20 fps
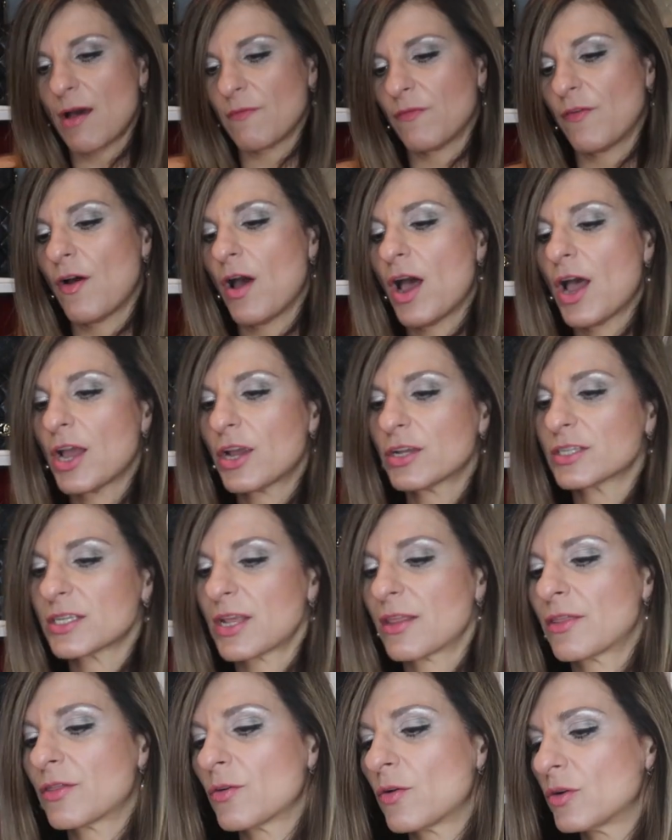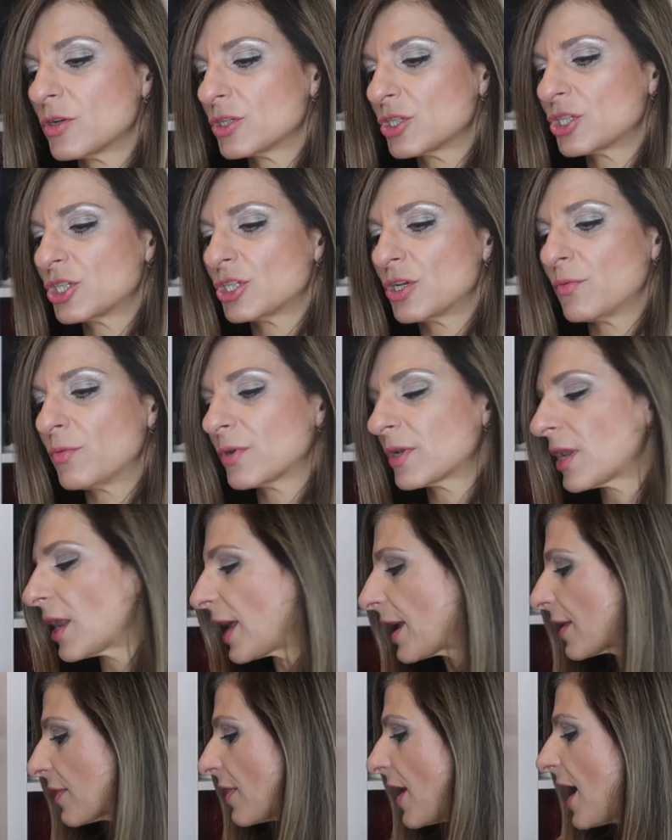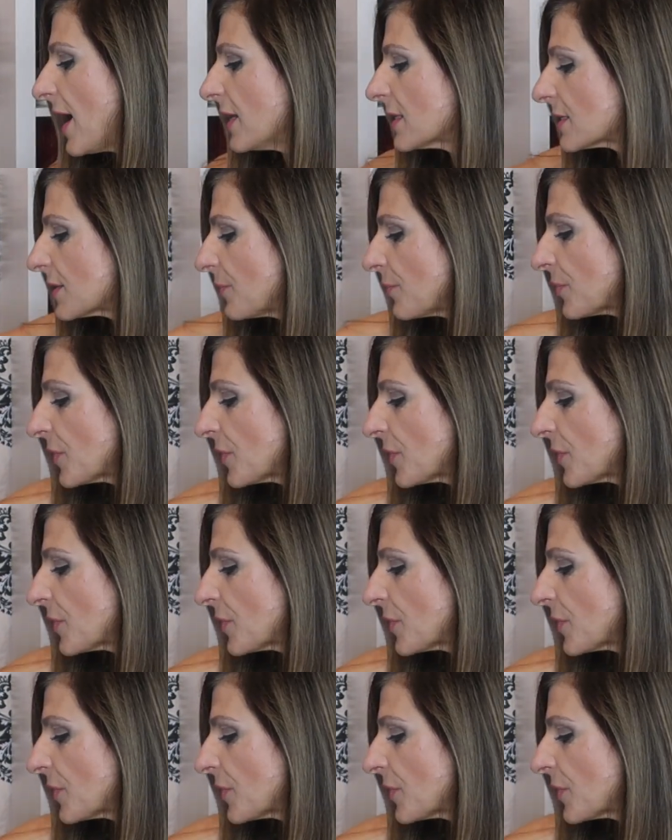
up for her because I thought she would like that.